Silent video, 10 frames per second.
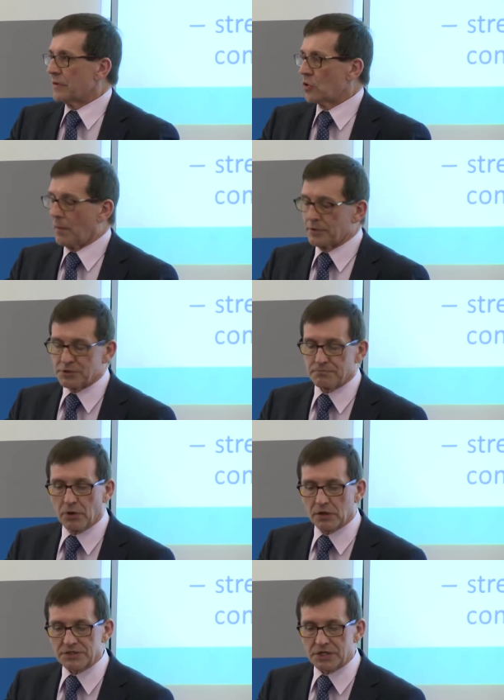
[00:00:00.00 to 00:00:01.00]
competition
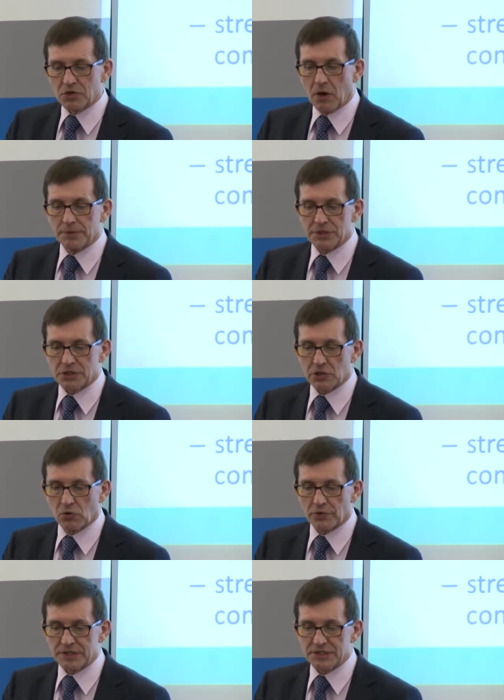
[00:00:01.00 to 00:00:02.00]
policy and competition
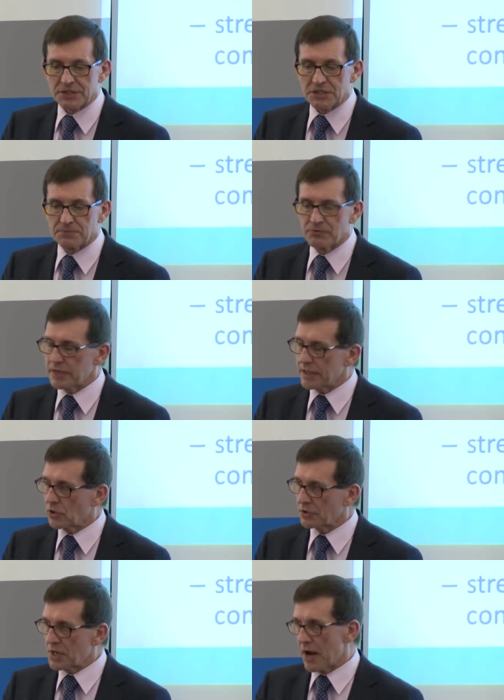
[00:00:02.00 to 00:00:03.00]
law in existence, but really
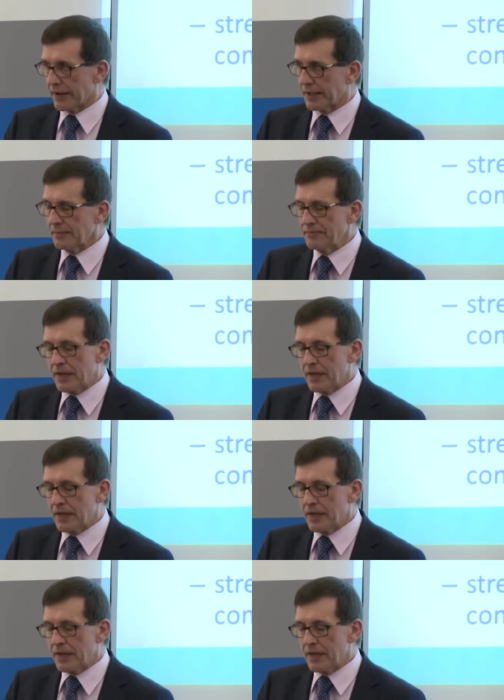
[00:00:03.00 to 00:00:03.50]
got going